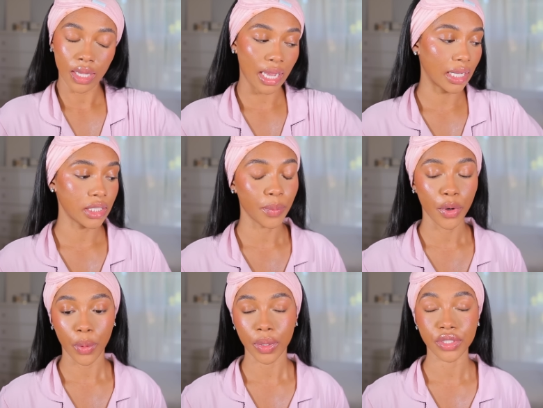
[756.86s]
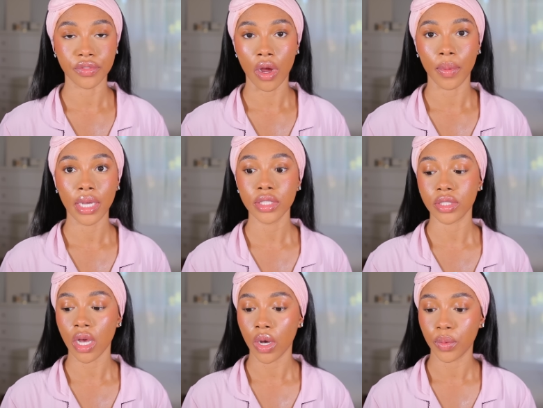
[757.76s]
like I said, we're always growing.
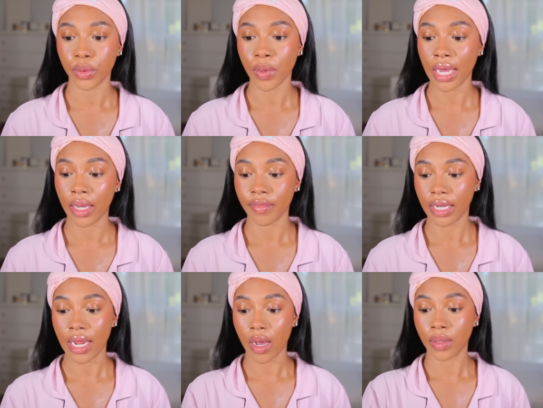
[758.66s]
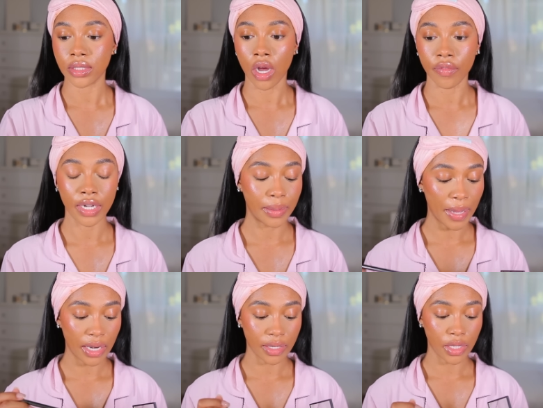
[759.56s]
So who I am right now is already
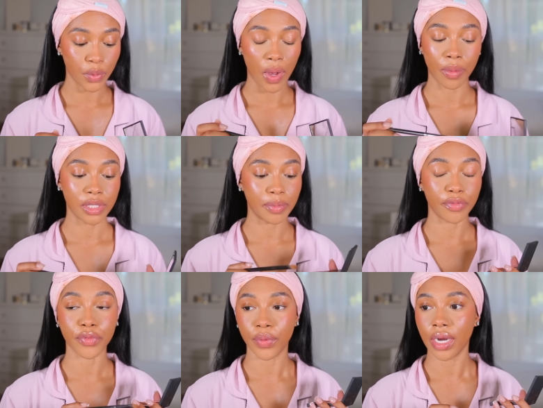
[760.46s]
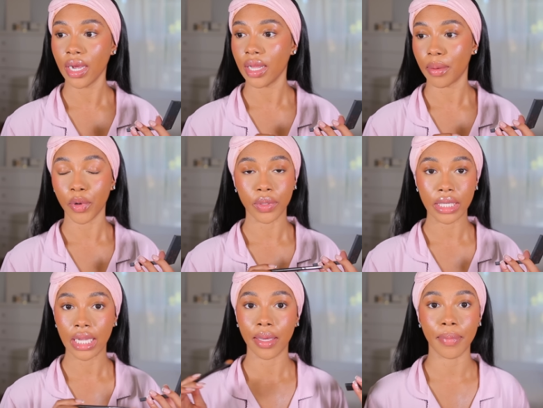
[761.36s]
better than who I was before, and I'm
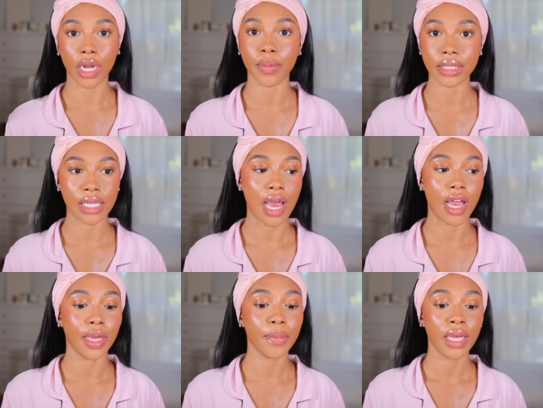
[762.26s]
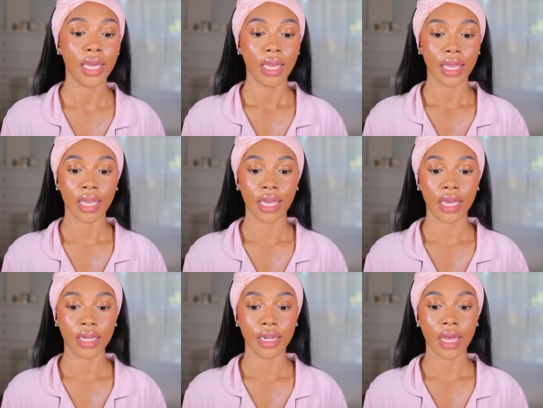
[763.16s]
only getting better with time
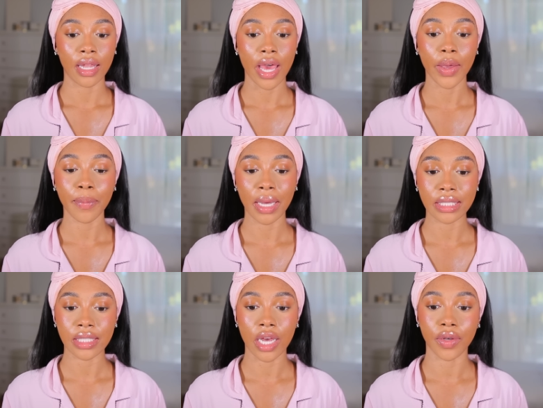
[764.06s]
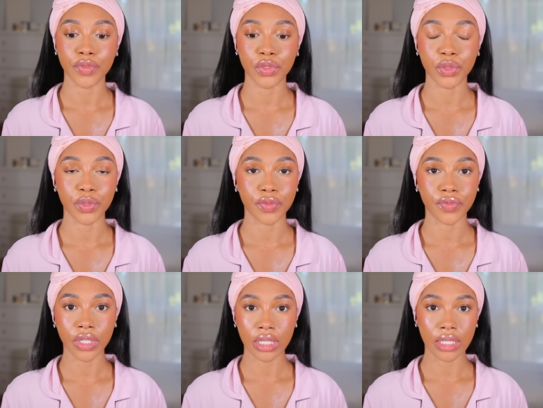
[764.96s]
and allowing myself to
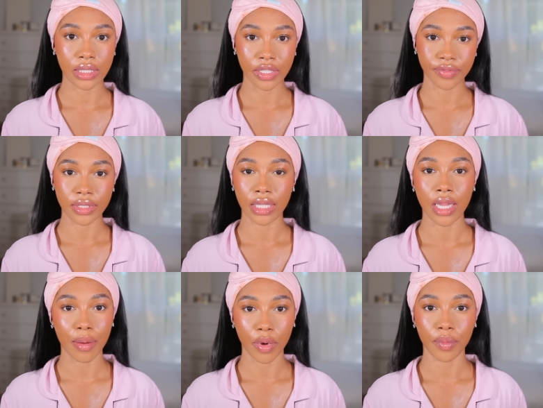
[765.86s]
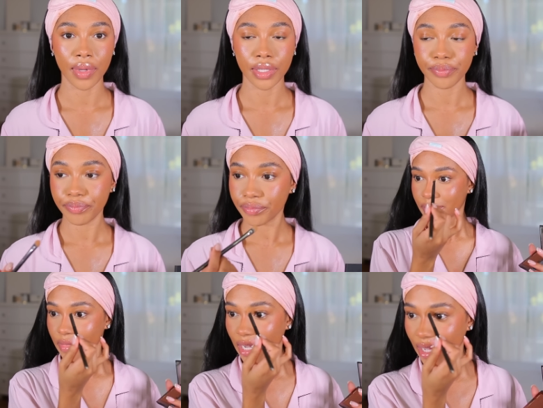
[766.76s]
fully live within that moment.
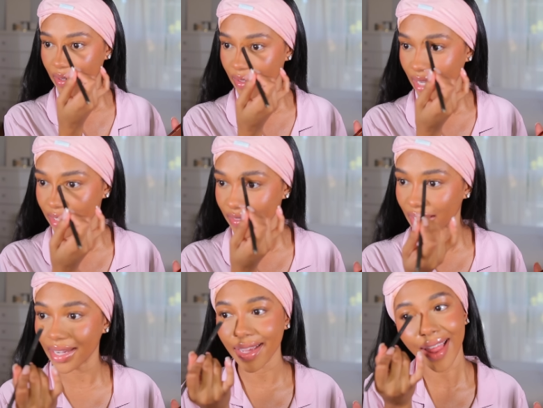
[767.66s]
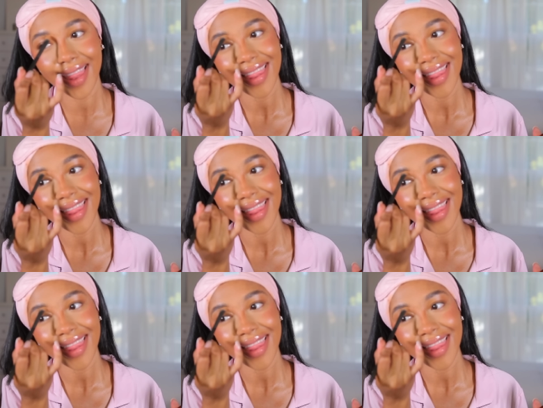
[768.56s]
I know that's right.